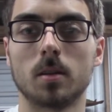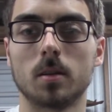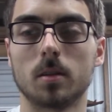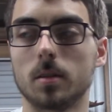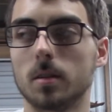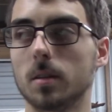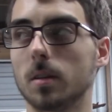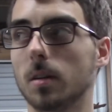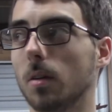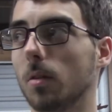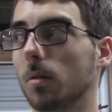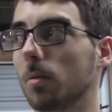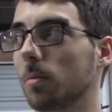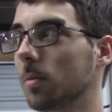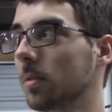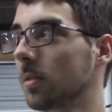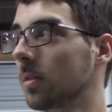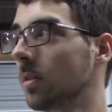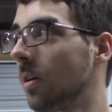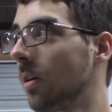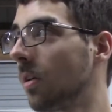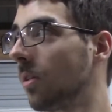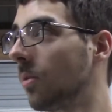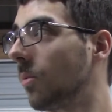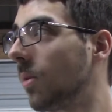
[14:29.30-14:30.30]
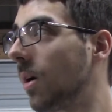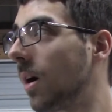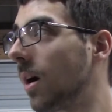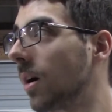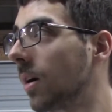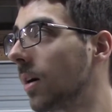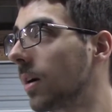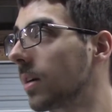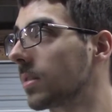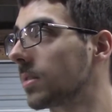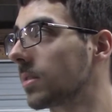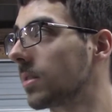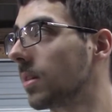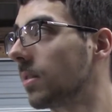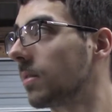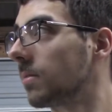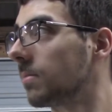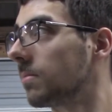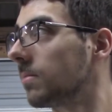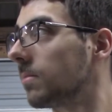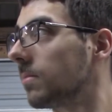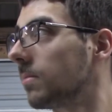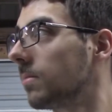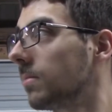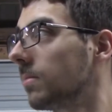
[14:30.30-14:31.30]
you know, with all the wiring stuff.
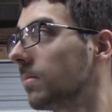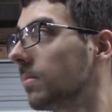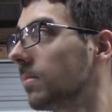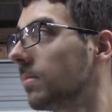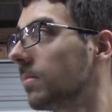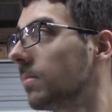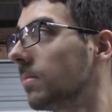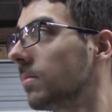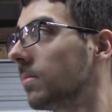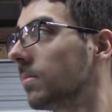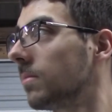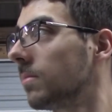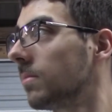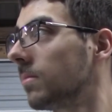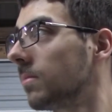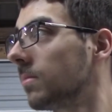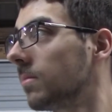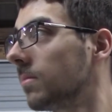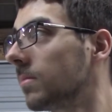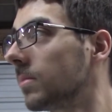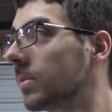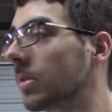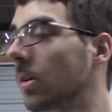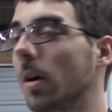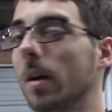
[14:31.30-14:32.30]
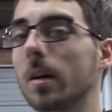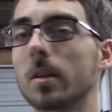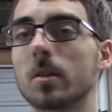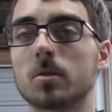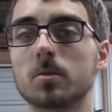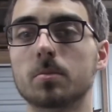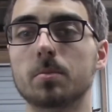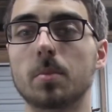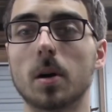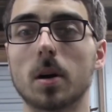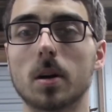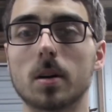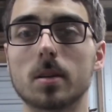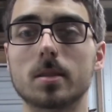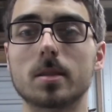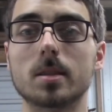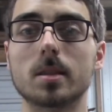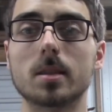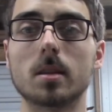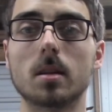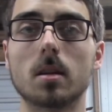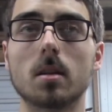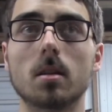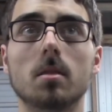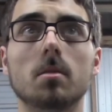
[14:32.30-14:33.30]
Sorry, there's birds
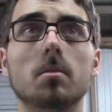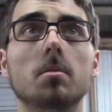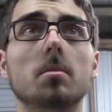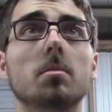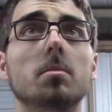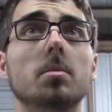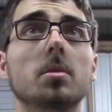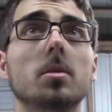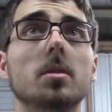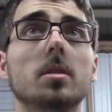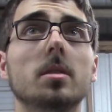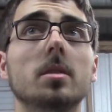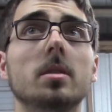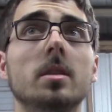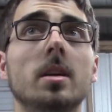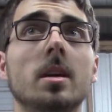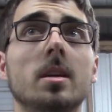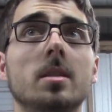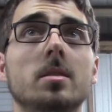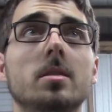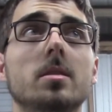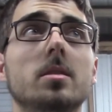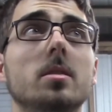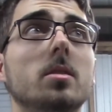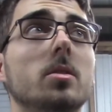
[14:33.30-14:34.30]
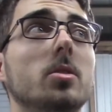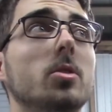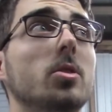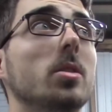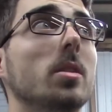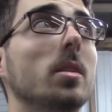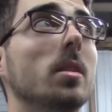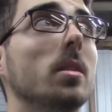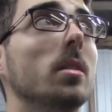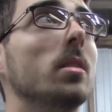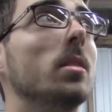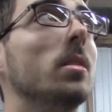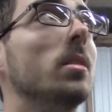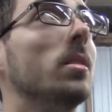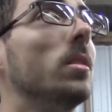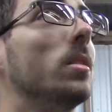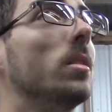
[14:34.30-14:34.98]
in here building nests and shit.